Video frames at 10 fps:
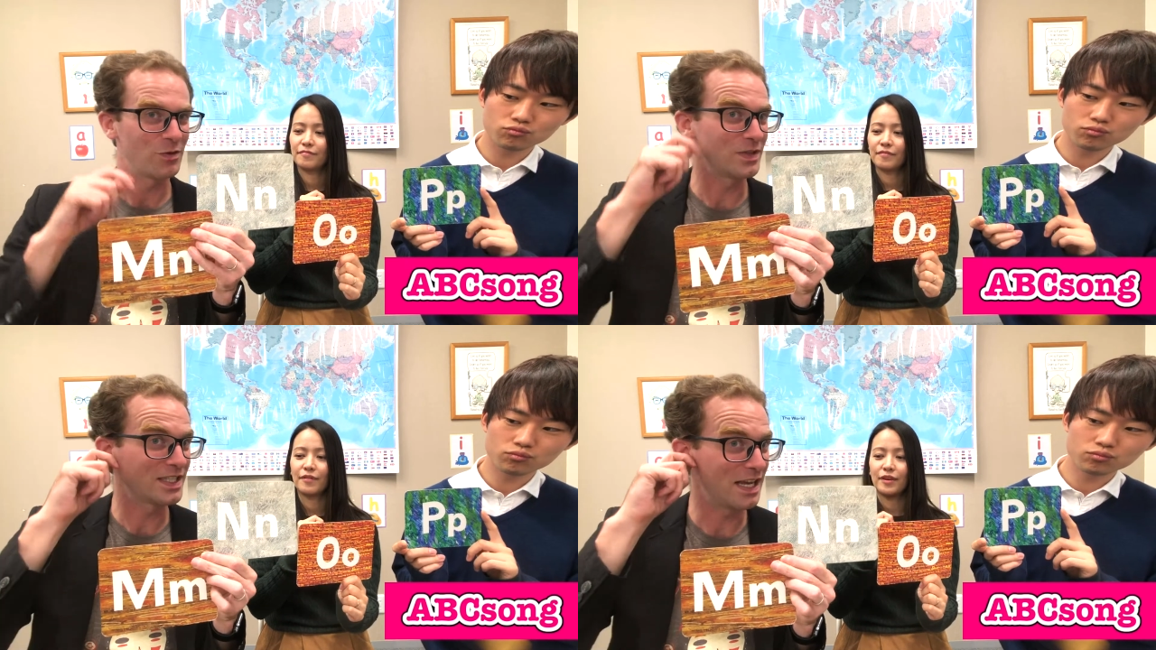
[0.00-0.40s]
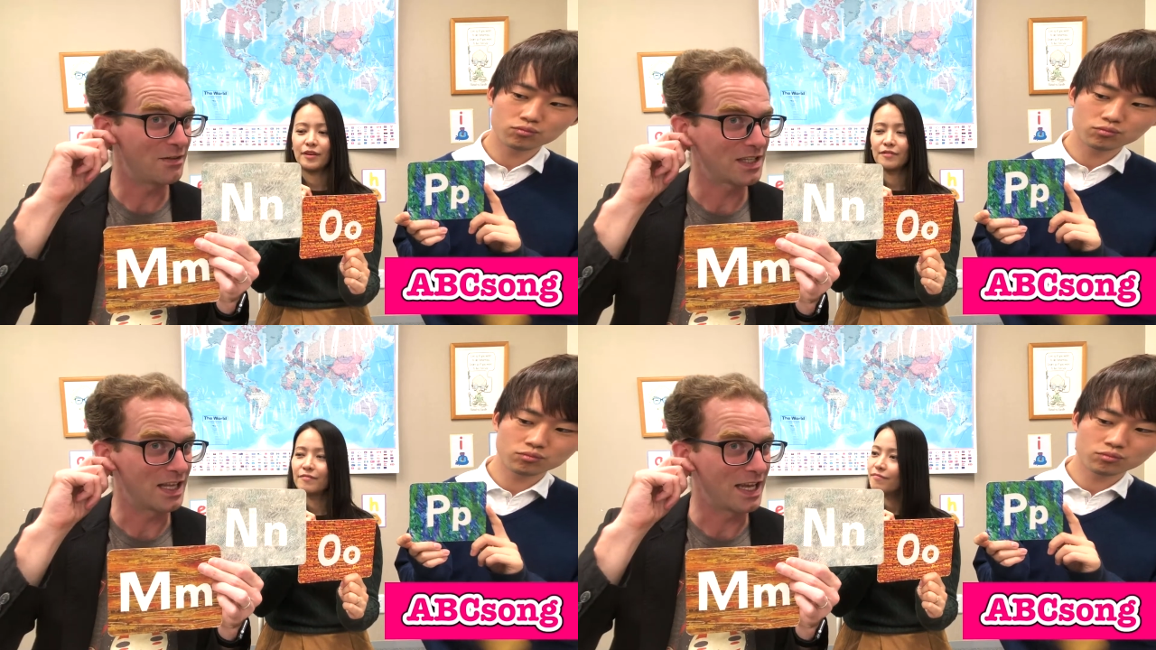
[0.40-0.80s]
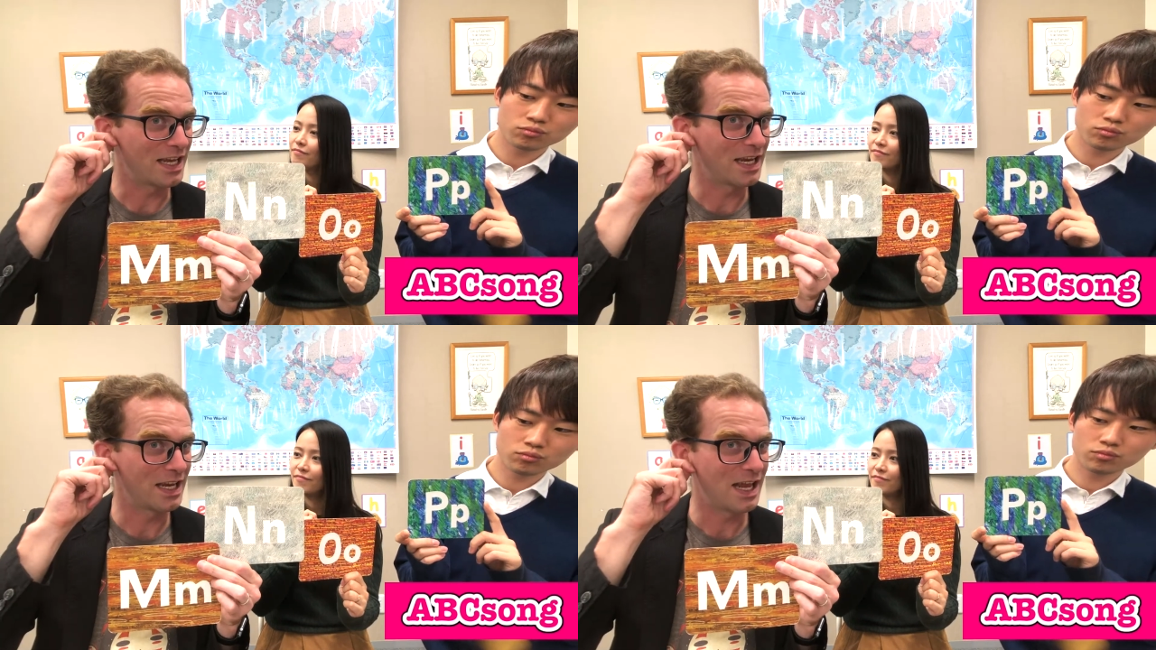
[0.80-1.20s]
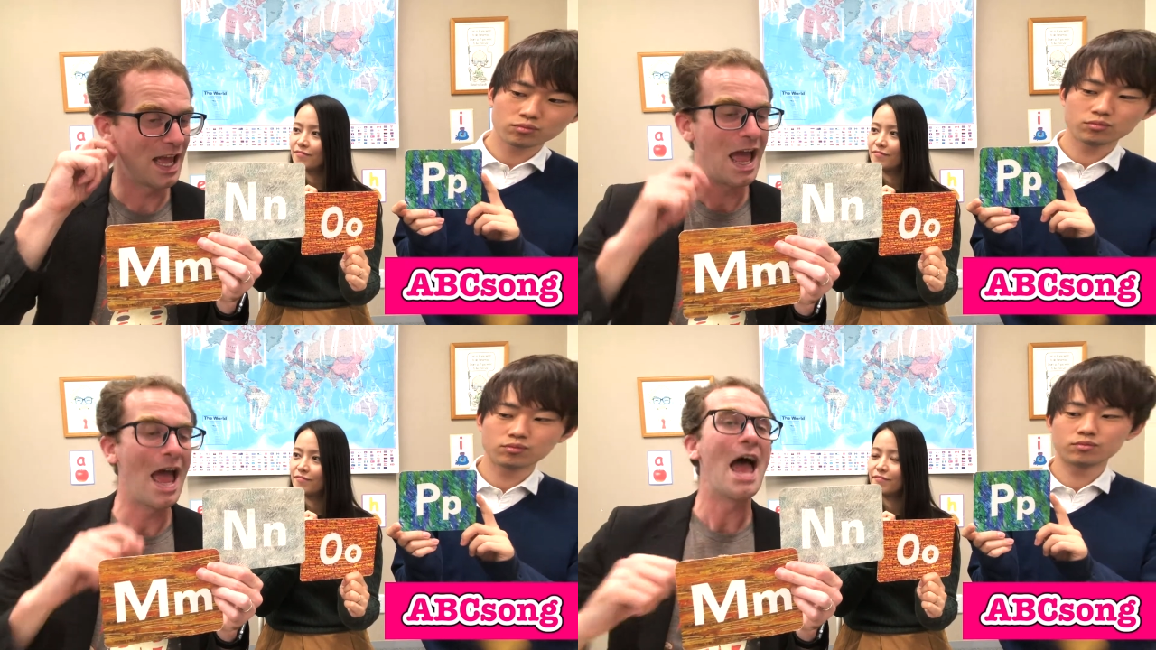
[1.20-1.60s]
Speaker 1: So it sounds like
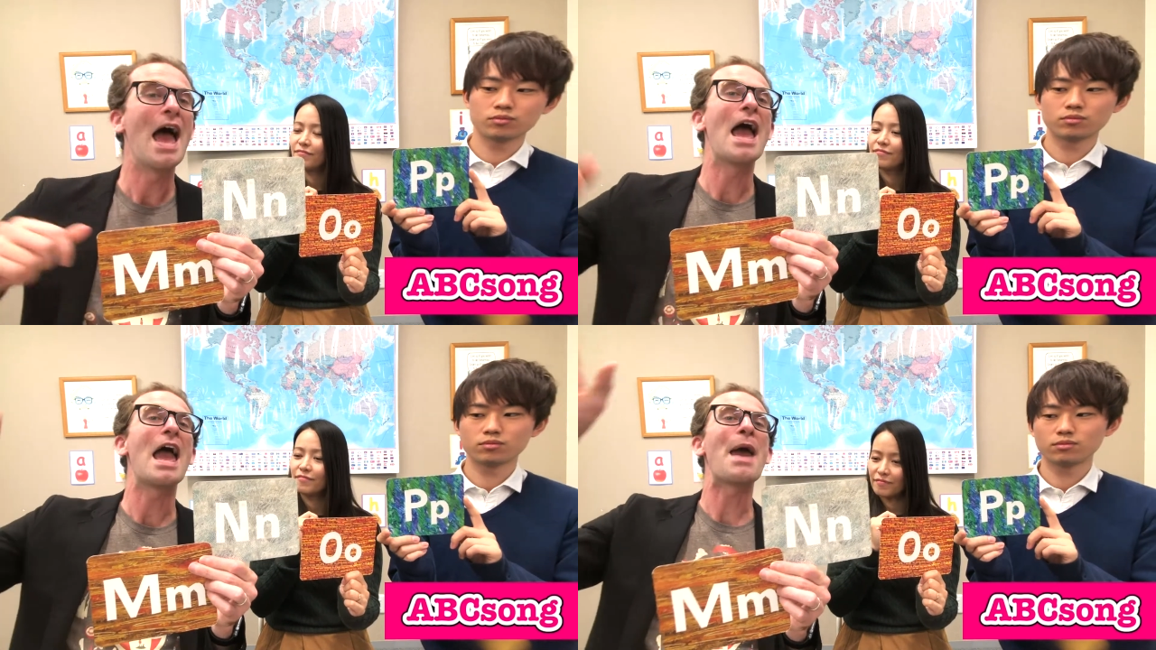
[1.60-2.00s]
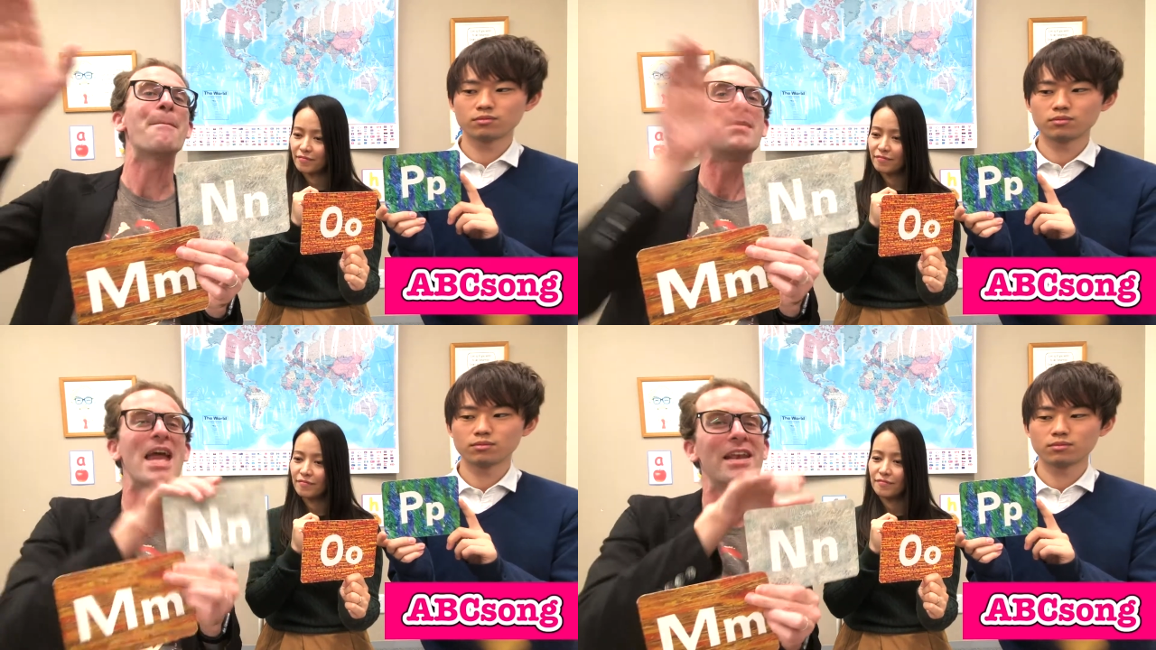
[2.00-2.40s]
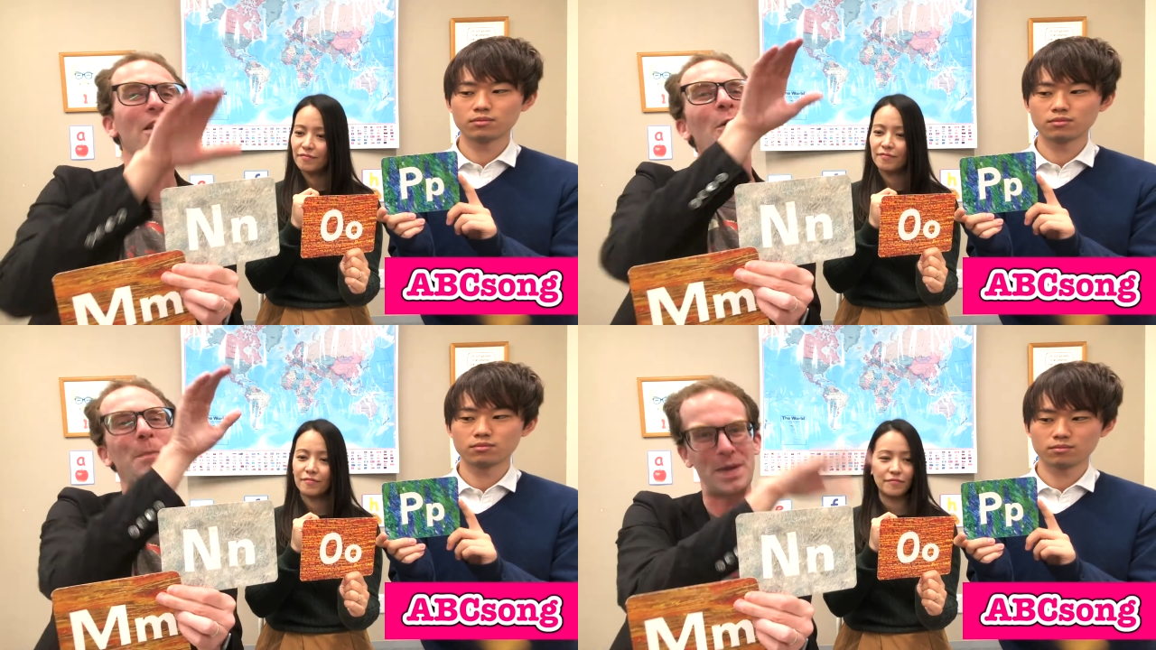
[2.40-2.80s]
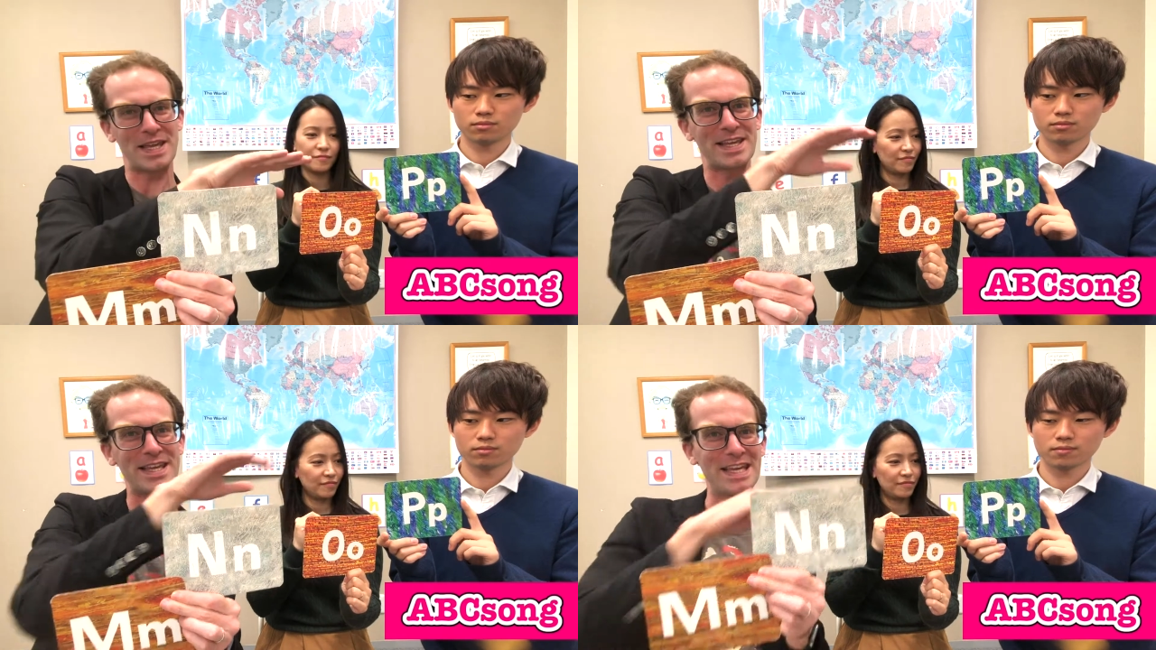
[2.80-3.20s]

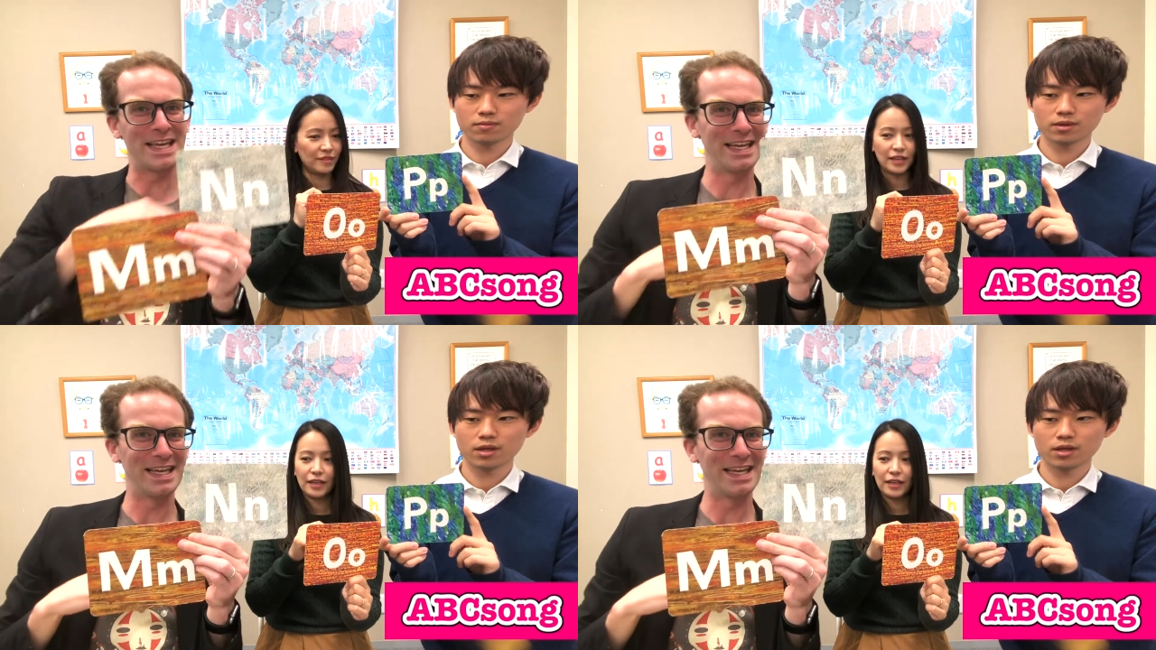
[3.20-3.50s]
MNOP.